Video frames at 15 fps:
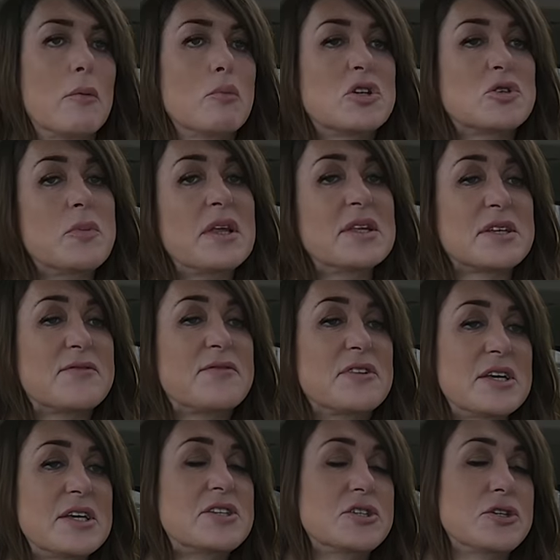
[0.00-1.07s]
which means that for
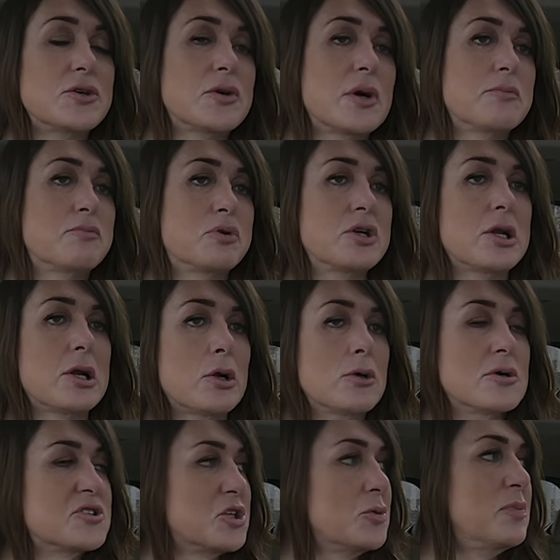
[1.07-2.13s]
this year, I'm pretty
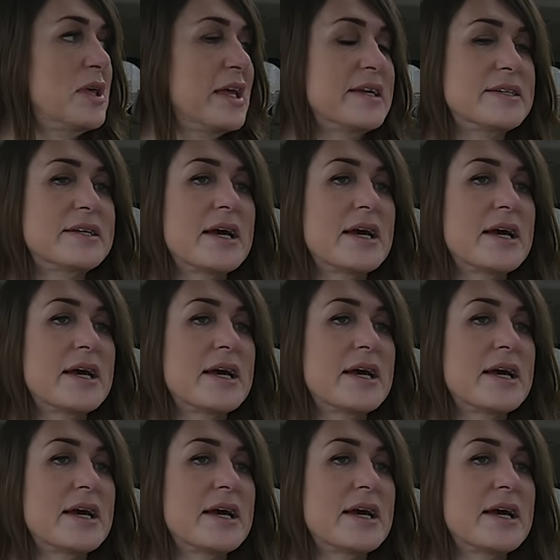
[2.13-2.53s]
close to being